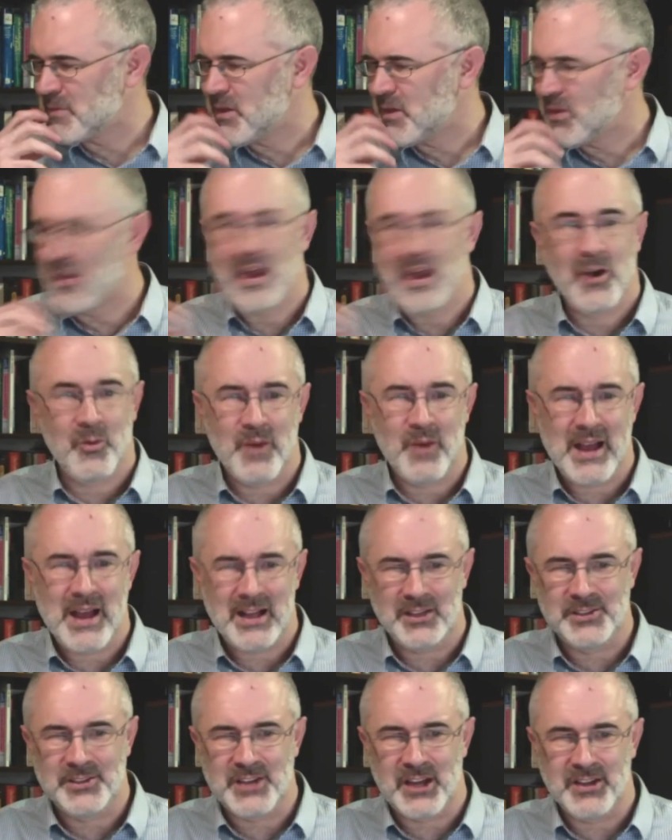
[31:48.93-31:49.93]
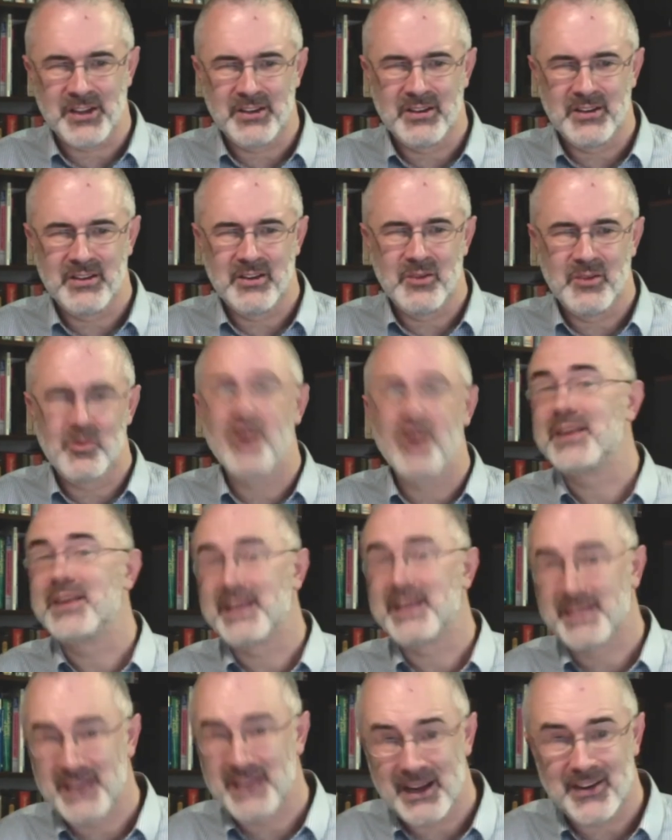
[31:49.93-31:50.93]
their well done,
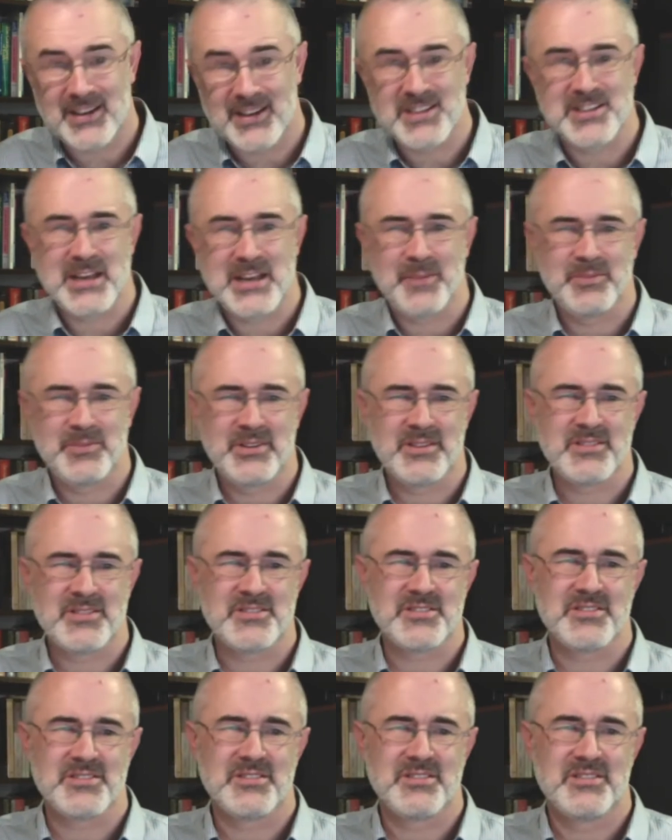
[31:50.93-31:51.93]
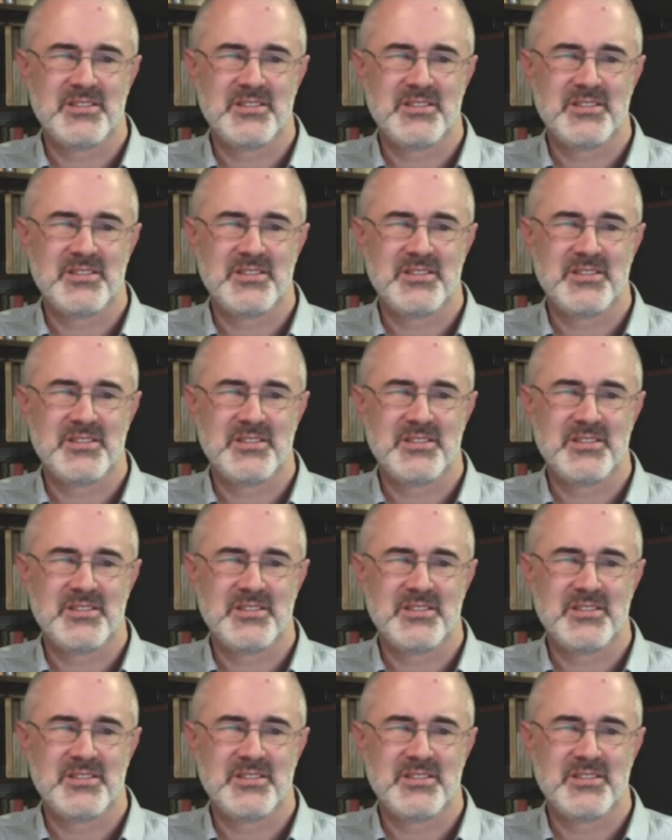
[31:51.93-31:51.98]
wanting their acceptance.